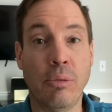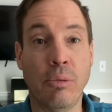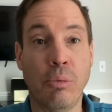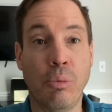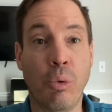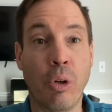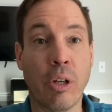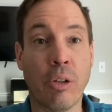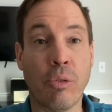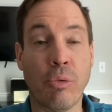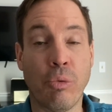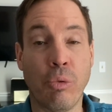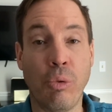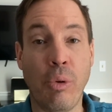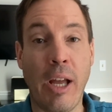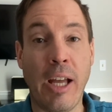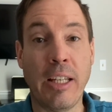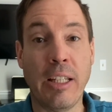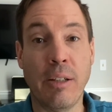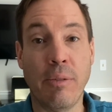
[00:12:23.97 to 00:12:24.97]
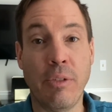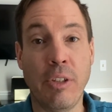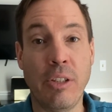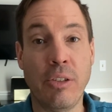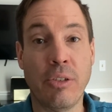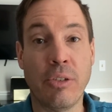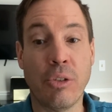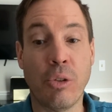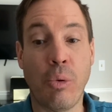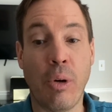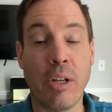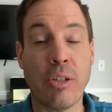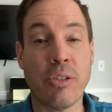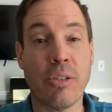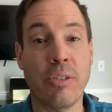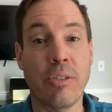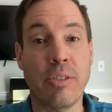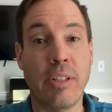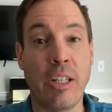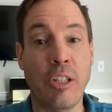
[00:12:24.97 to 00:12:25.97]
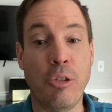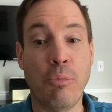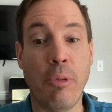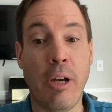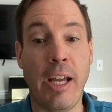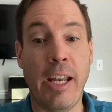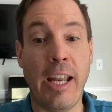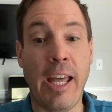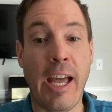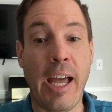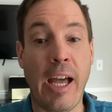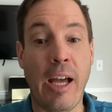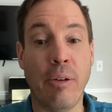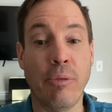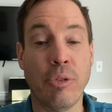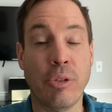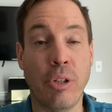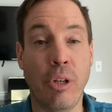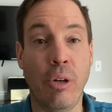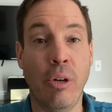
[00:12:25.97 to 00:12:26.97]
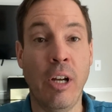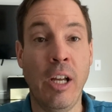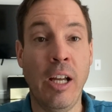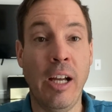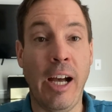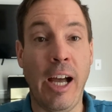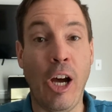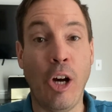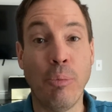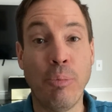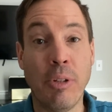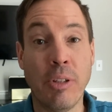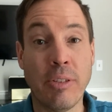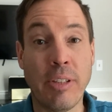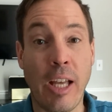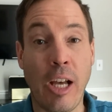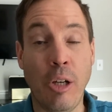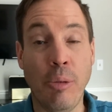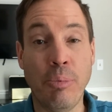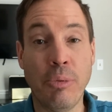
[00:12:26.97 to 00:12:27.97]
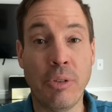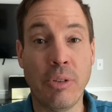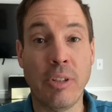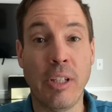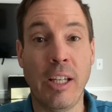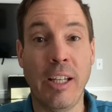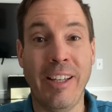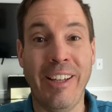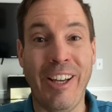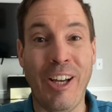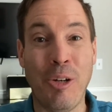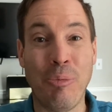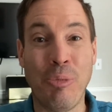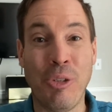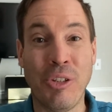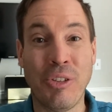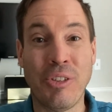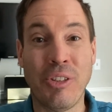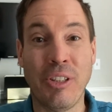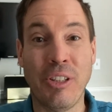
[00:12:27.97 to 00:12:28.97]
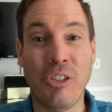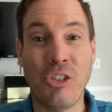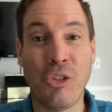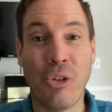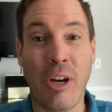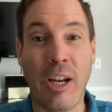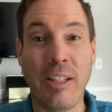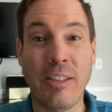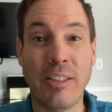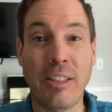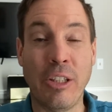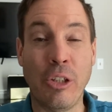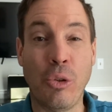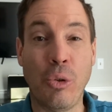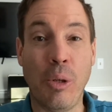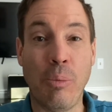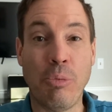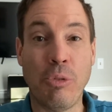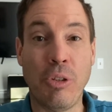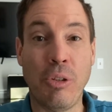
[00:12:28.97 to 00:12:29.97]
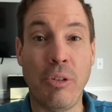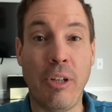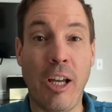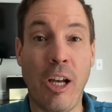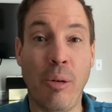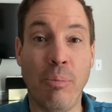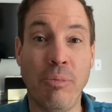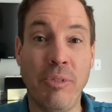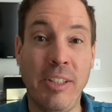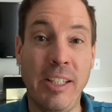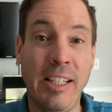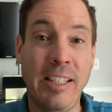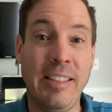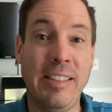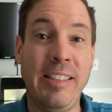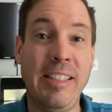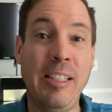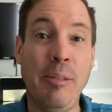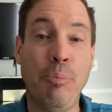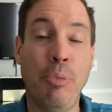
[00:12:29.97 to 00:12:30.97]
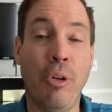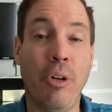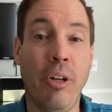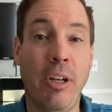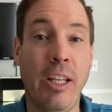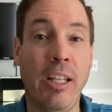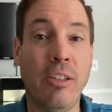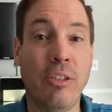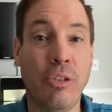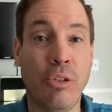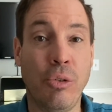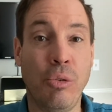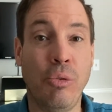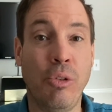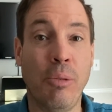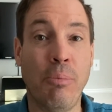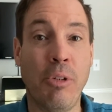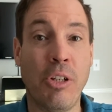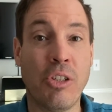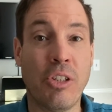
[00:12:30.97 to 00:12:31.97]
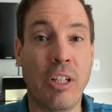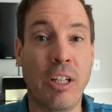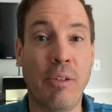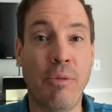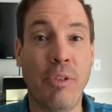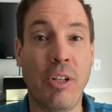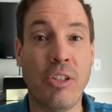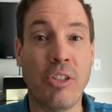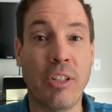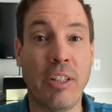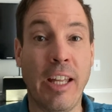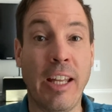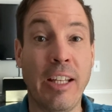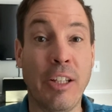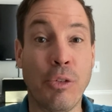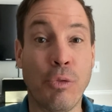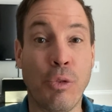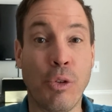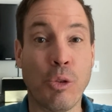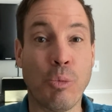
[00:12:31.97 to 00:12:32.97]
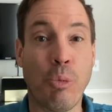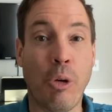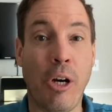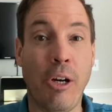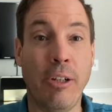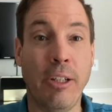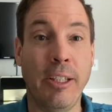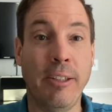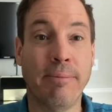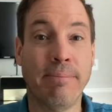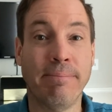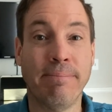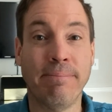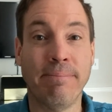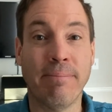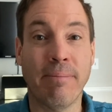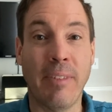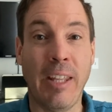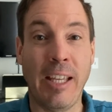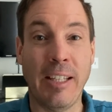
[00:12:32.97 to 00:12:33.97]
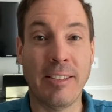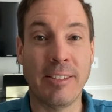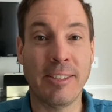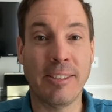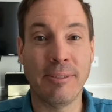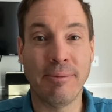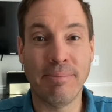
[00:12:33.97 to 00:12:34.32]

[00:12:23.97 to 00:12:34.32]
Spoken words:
work through any of these questions that you might have. So I hope this helps. I hope this trains and equips you to help dig deeper into the mission and vision that is first priority. Thanks.